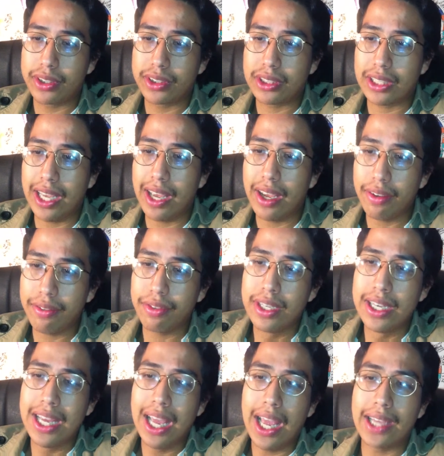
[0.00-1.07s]
it's half
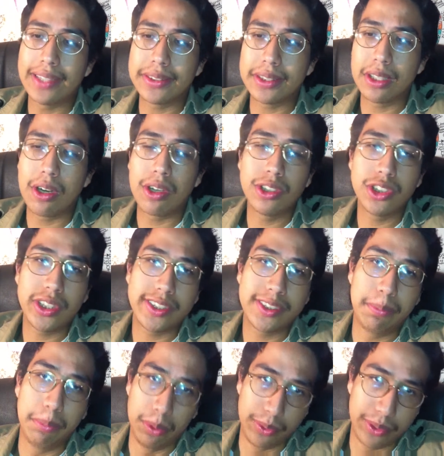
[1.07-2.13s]
as large
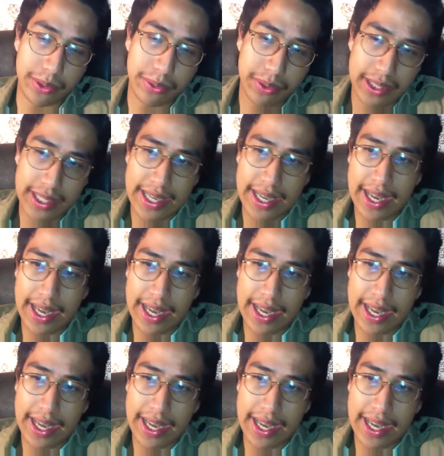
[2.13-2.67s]
as Pluto